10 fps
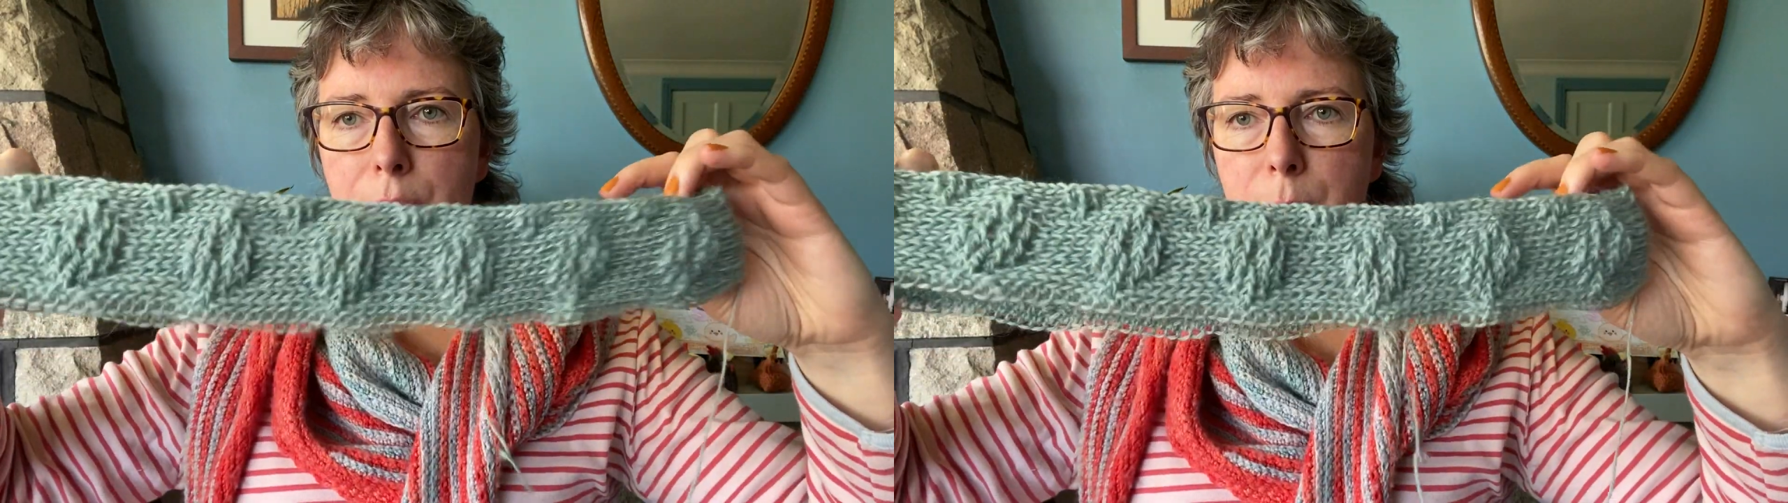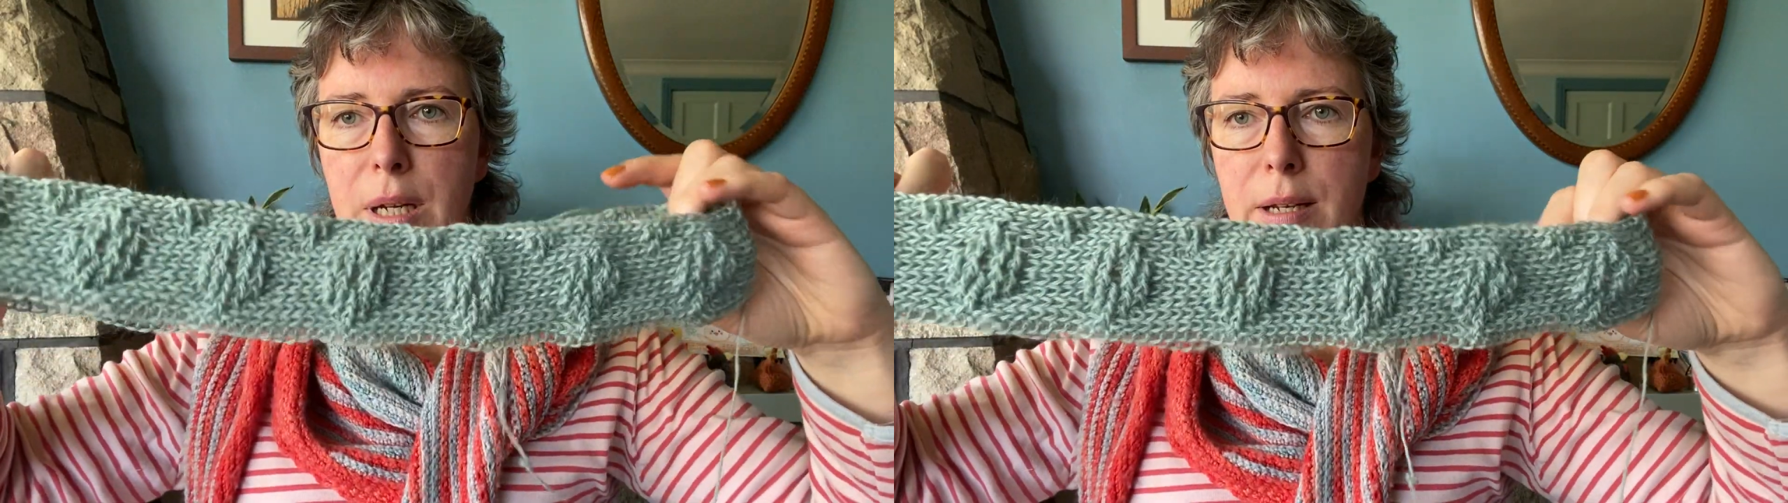
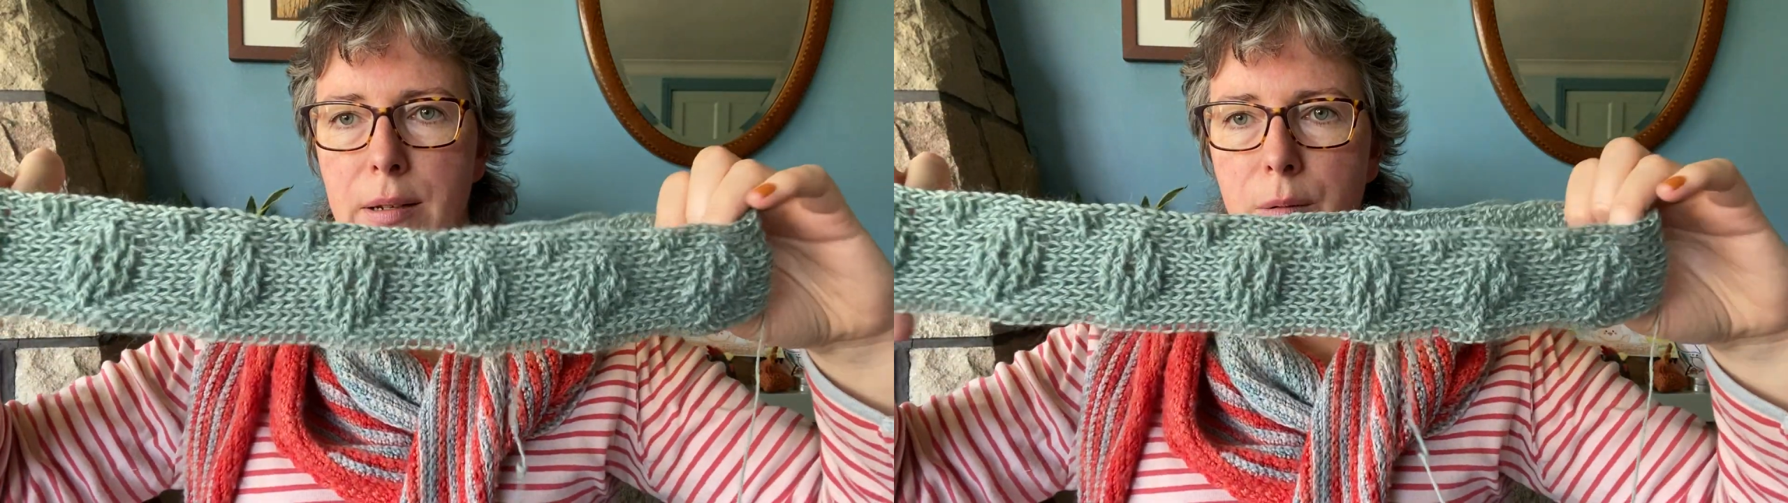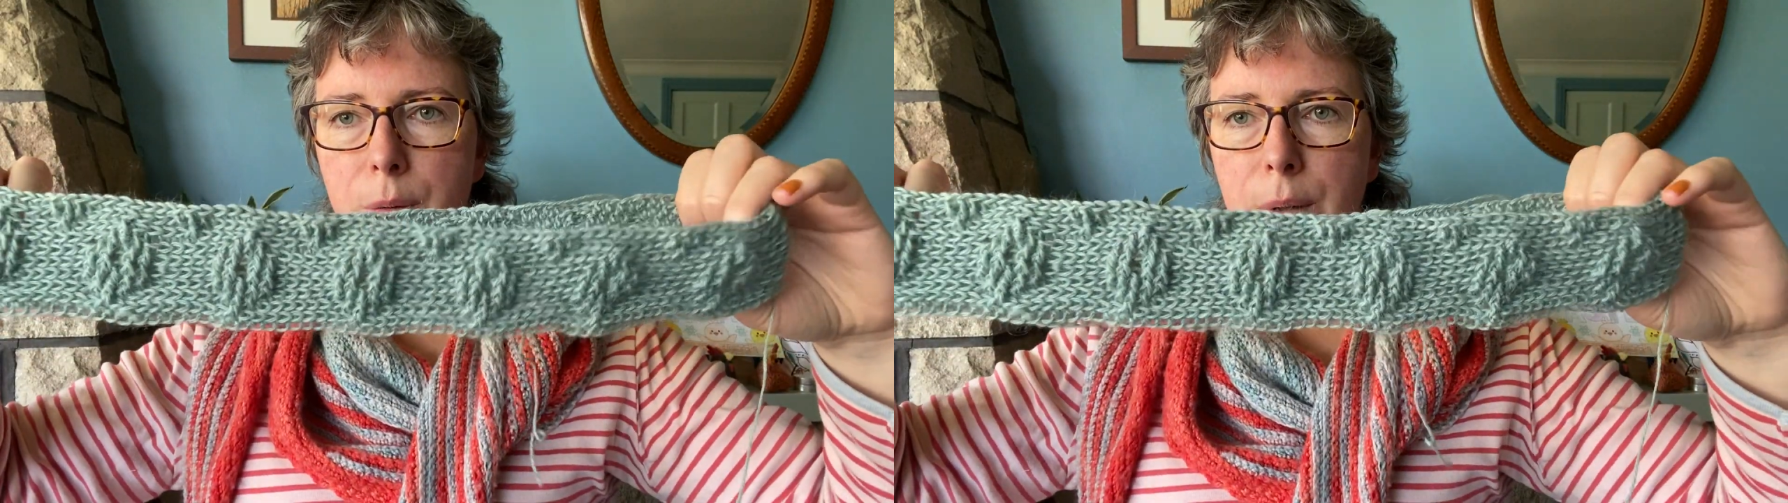repeat
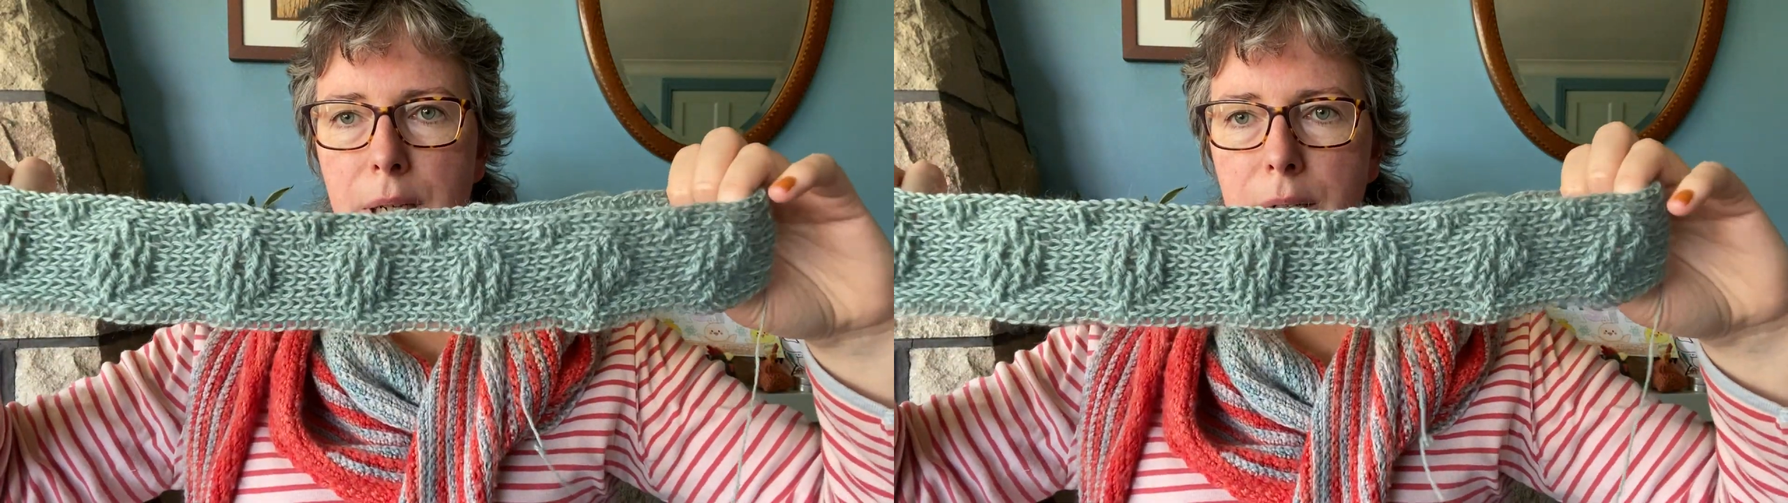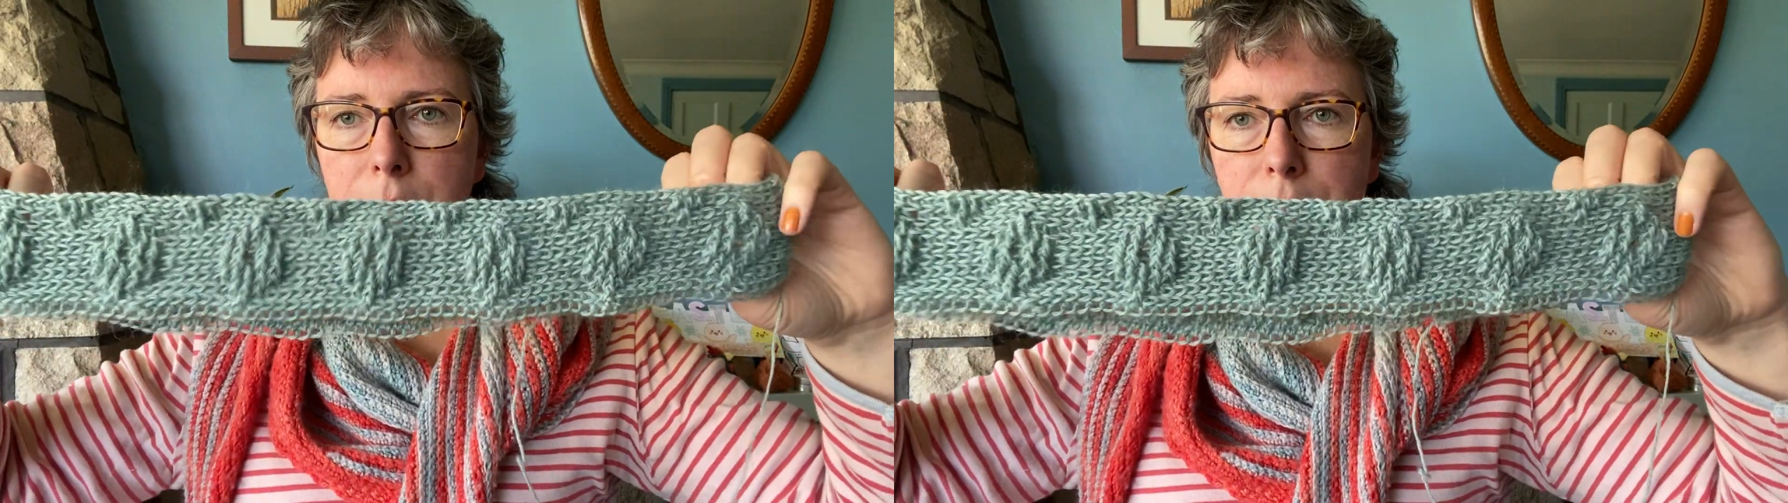
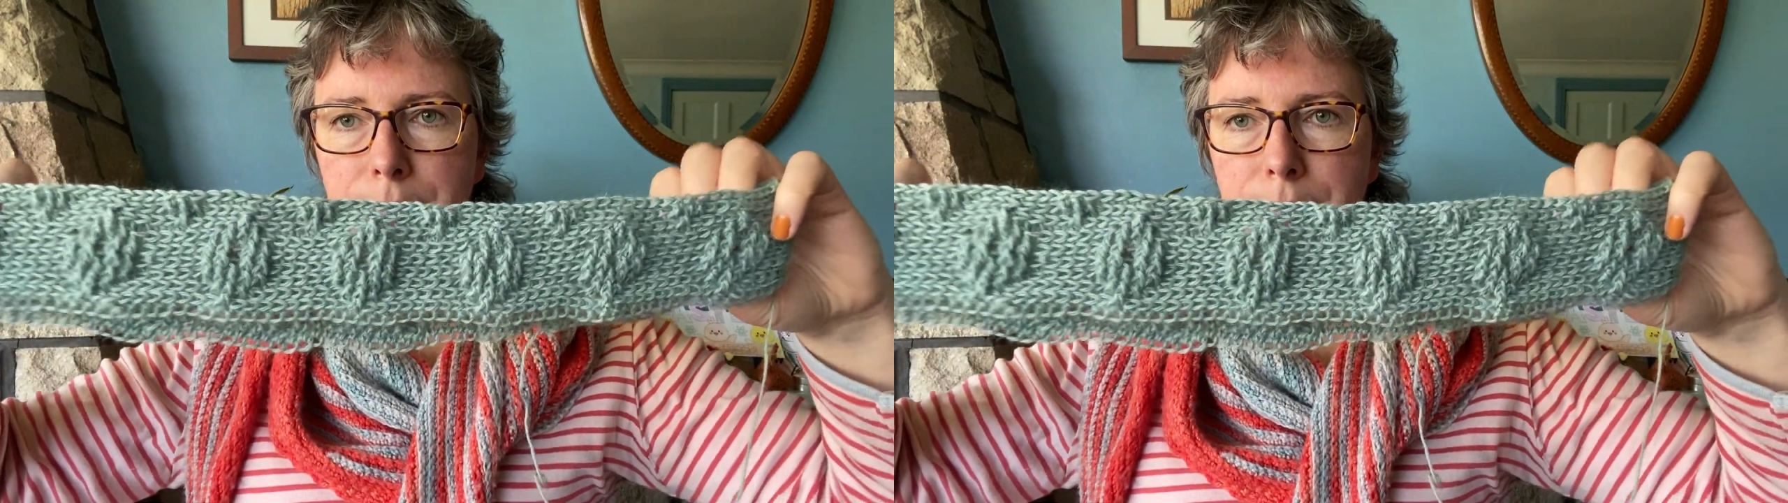wider.